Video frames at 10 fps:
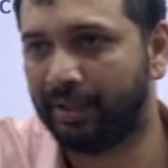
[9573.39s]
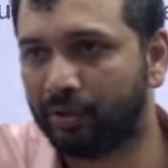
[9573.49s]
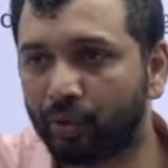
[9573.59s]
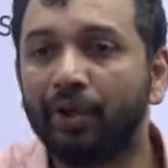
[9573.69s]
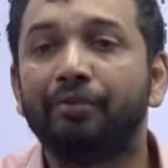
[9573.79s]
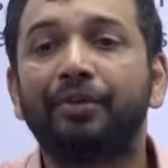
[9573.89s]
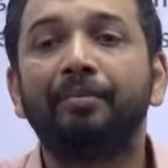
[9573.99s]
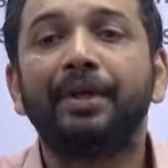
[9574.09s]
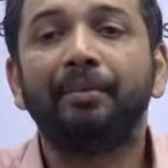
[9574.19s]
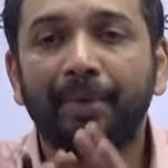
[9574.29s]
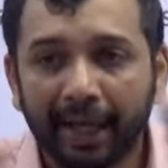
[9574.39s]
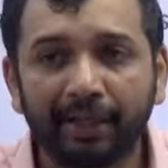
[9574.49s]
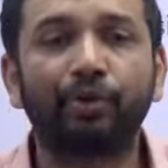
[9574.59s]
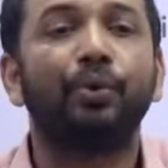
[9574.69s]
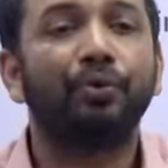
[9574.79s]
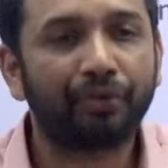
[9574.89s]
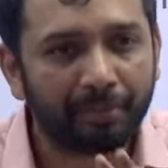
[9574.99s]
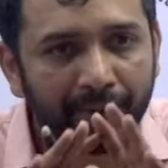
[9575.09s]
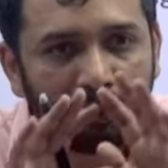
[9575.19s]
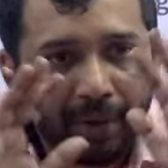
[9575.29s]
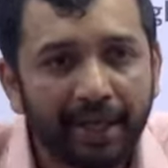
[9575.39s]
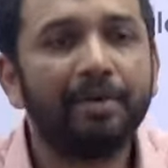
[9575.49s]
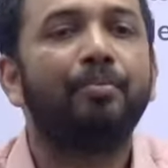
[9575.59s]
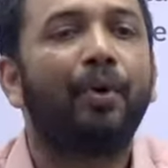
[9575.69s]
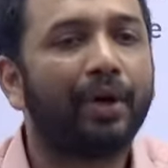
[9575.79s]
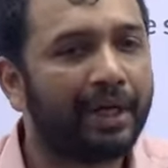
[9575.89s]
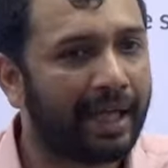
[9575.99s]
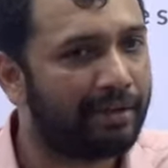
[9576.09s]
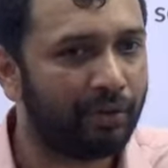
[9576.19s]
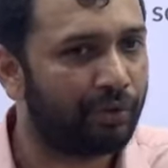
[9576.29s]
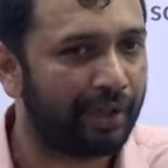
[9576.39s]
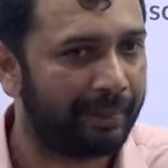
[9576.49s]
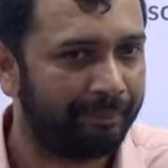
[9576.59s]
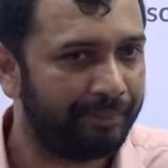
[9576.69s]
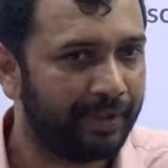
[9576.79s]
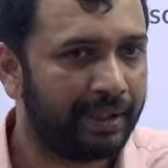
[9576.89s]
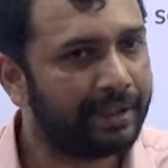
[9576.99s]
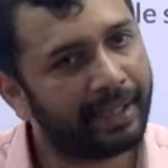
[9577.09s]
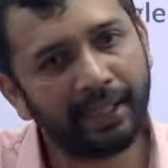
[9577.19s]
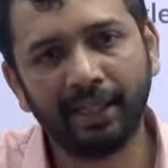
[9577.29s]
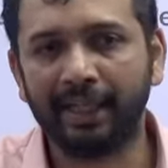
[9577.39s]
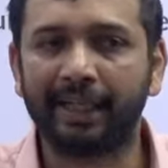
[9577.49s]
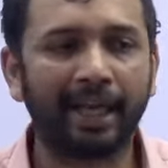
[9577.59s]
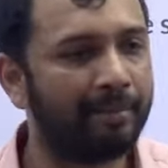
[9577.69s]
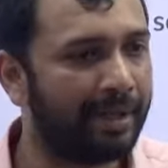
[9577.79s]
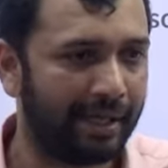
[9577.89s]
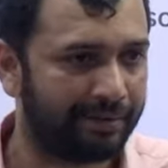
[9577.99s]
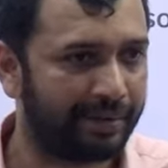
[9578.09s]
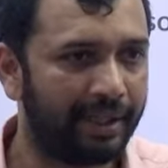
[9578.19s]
So if something breakthrough, if something very important as you say, then it can be asked.